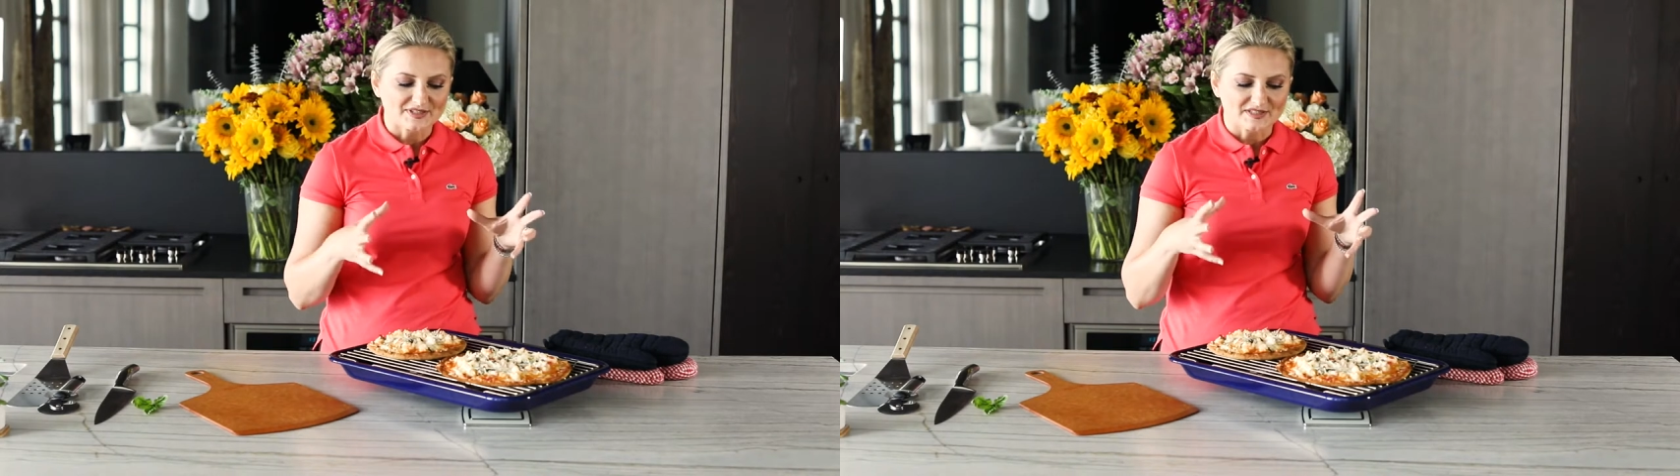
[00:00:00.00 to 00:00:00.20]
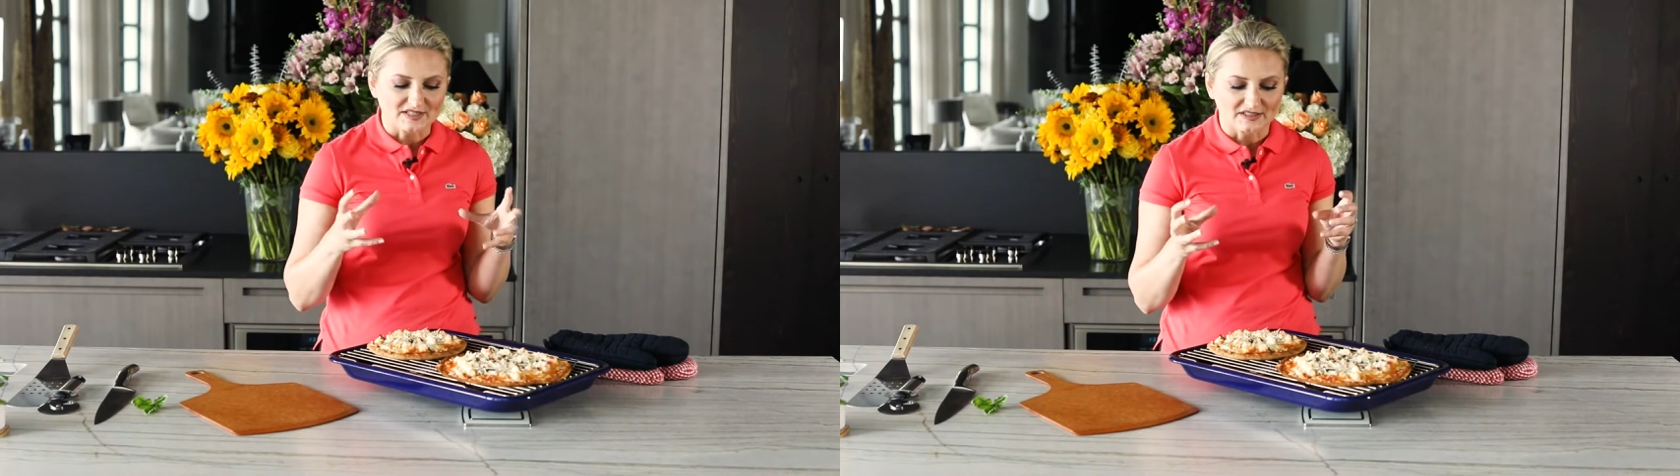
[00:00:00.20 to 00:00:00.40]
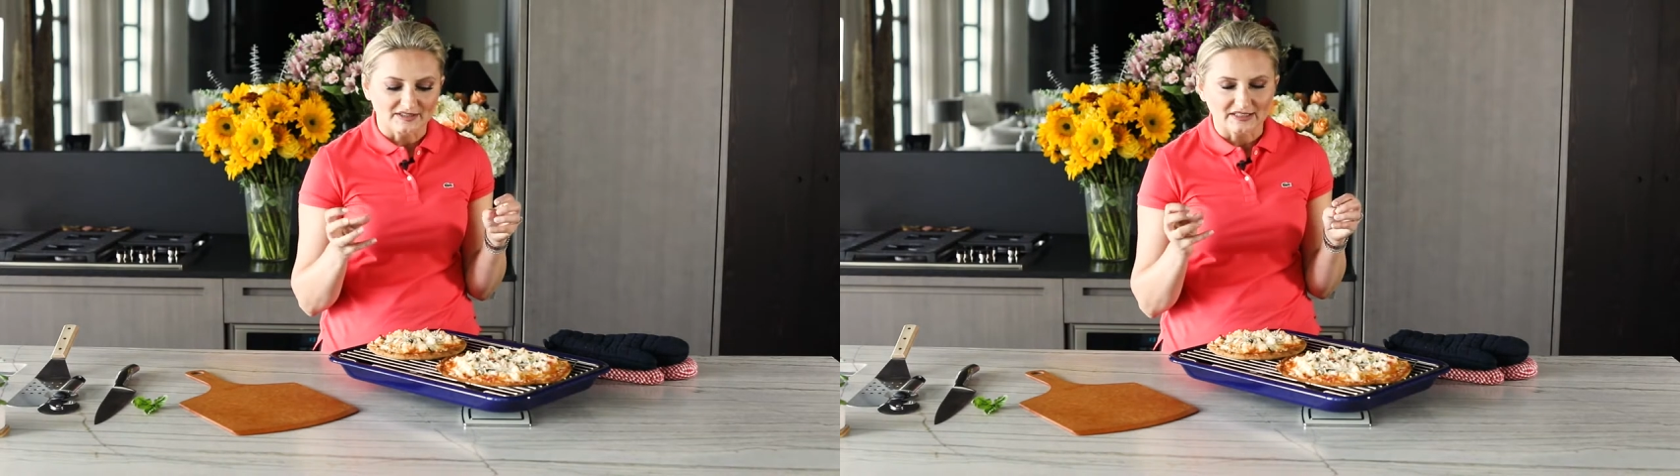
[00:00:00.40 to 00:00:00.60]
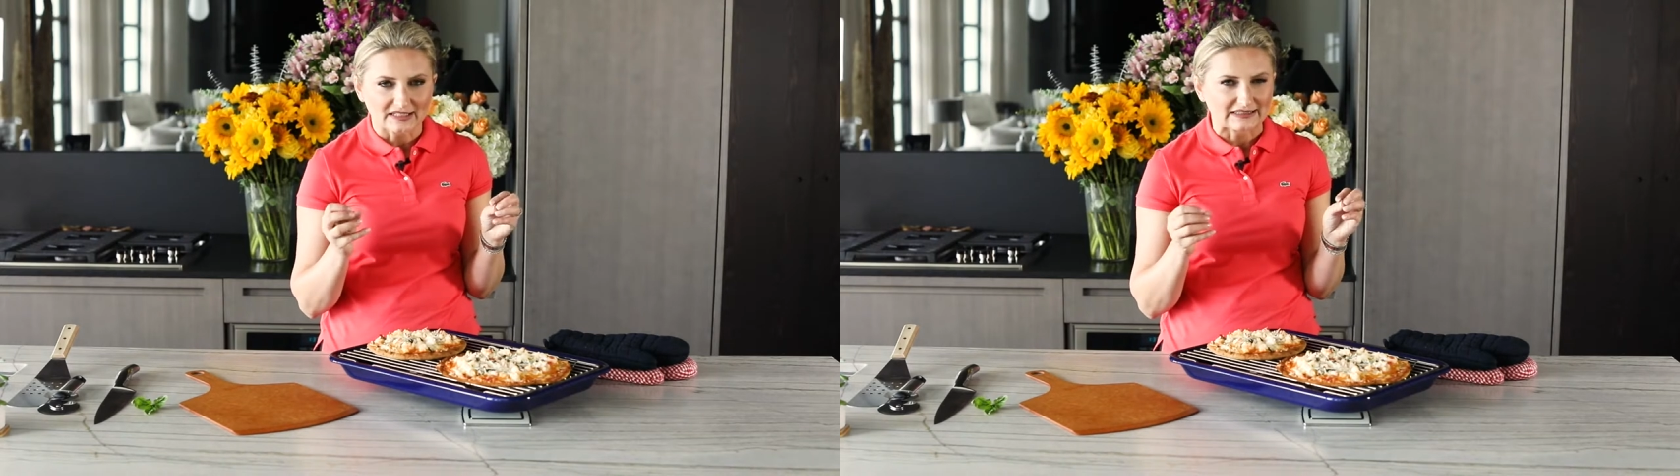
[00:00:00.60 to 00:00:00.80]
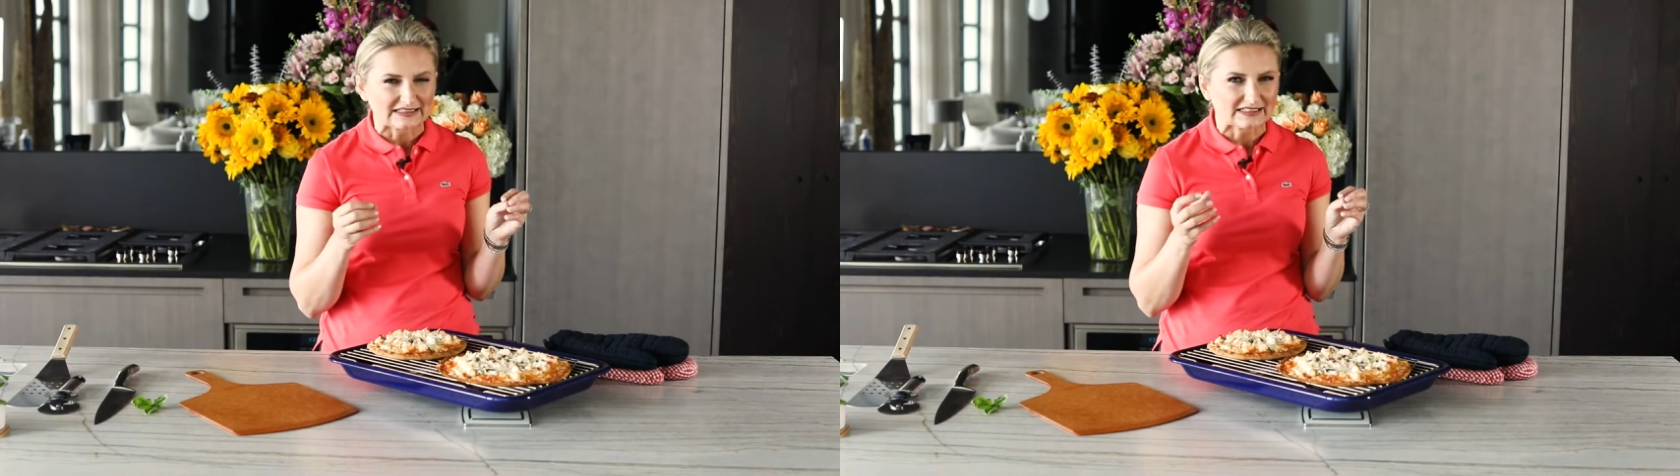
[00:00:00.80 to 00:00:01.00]
still
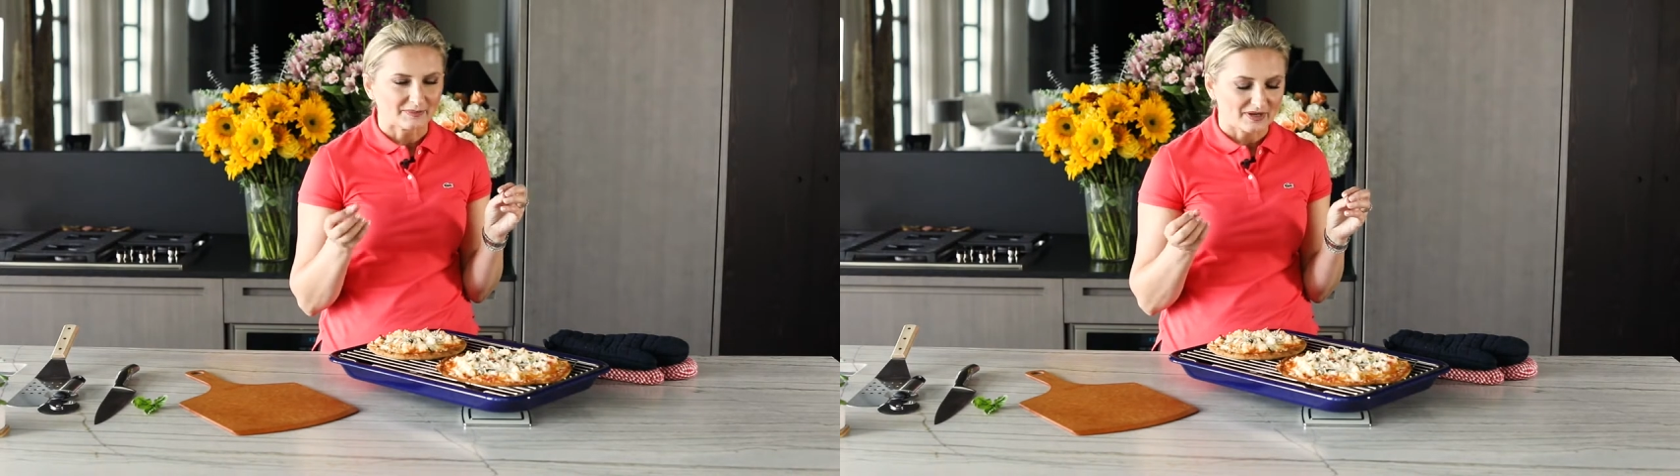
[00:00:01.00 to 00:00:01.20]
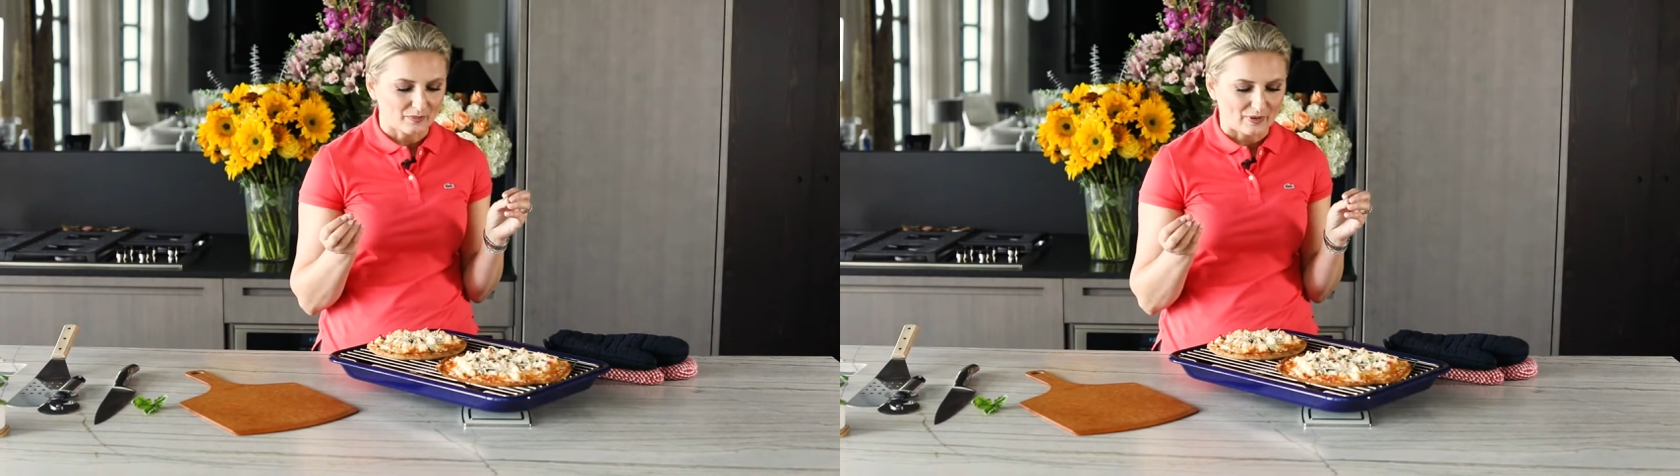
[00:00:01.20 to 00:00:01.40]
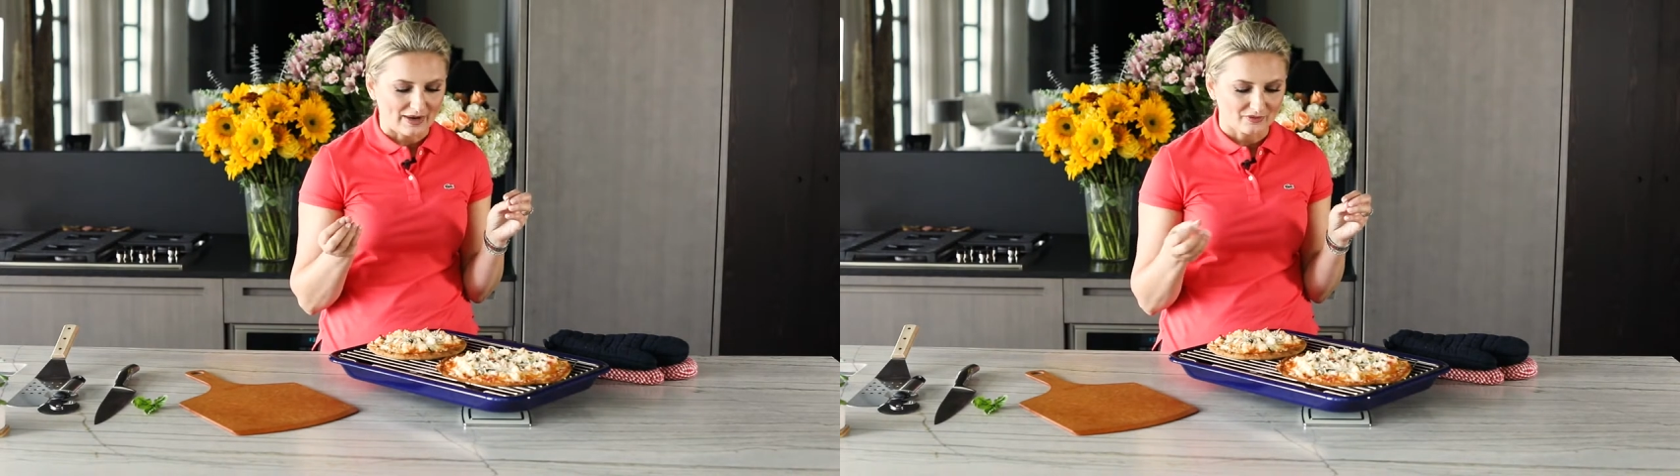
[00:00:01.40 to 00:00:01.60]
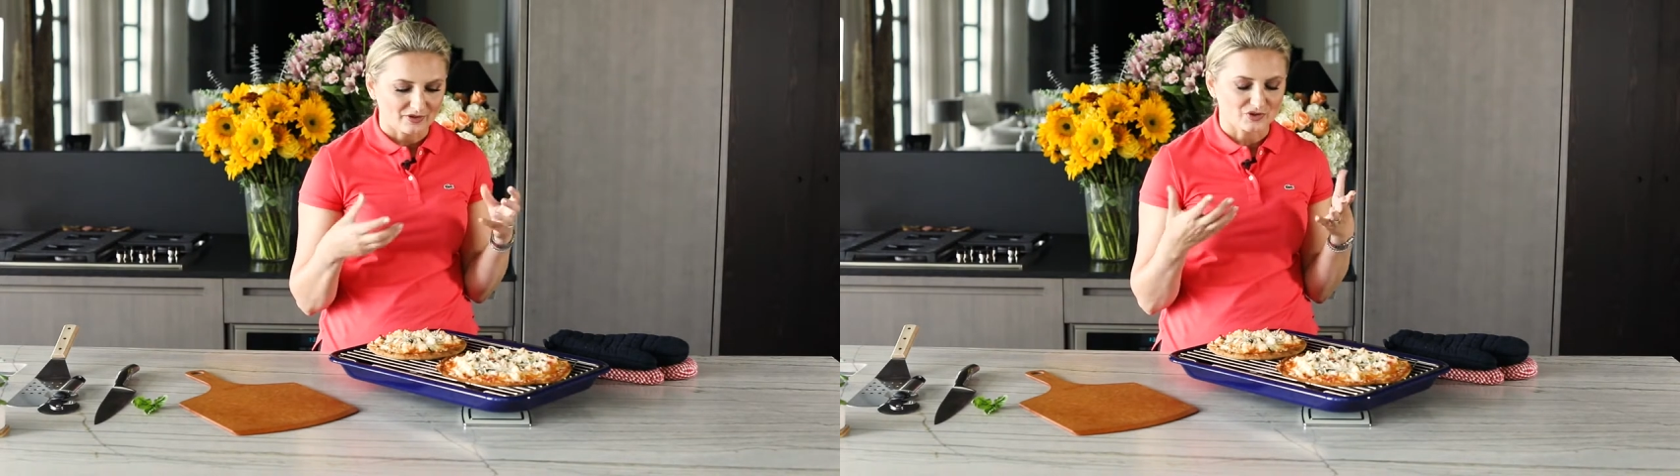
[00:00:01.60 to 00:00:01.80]
needed a little bit of browning,